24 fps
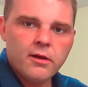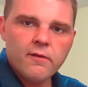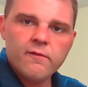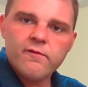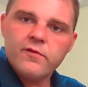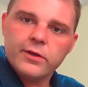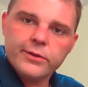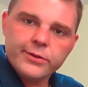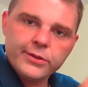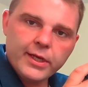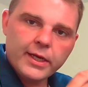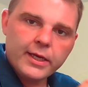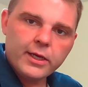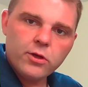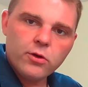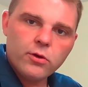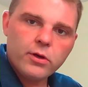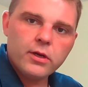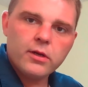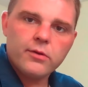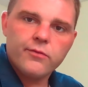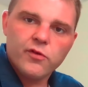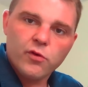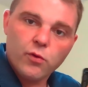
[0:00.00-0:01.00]
Feels like you
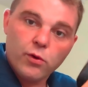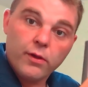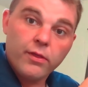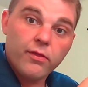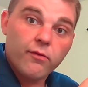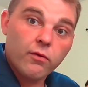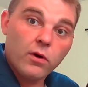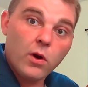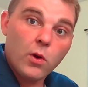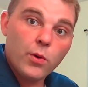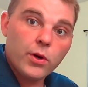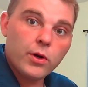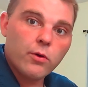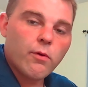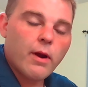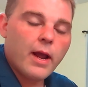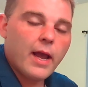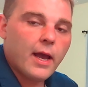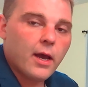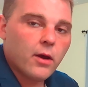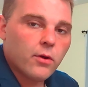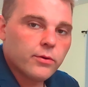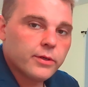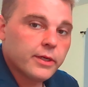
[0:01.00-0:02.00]
could sort of throw it
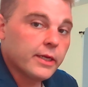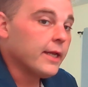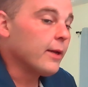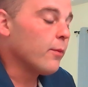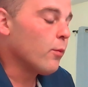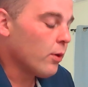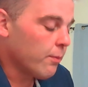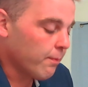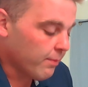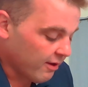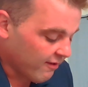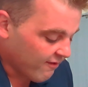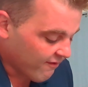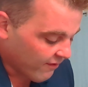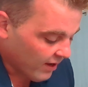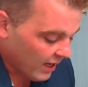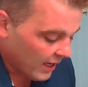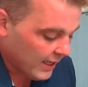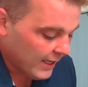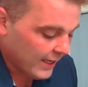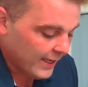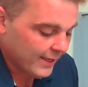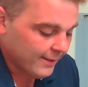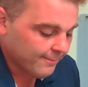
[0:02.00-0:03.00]
around and it would be
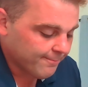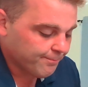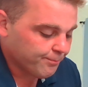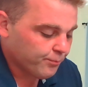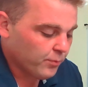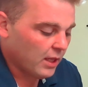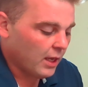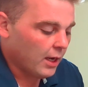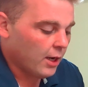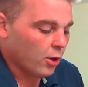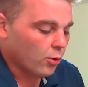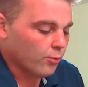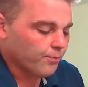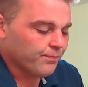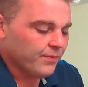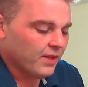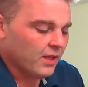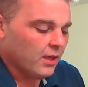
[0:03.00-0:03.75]
fine, you know,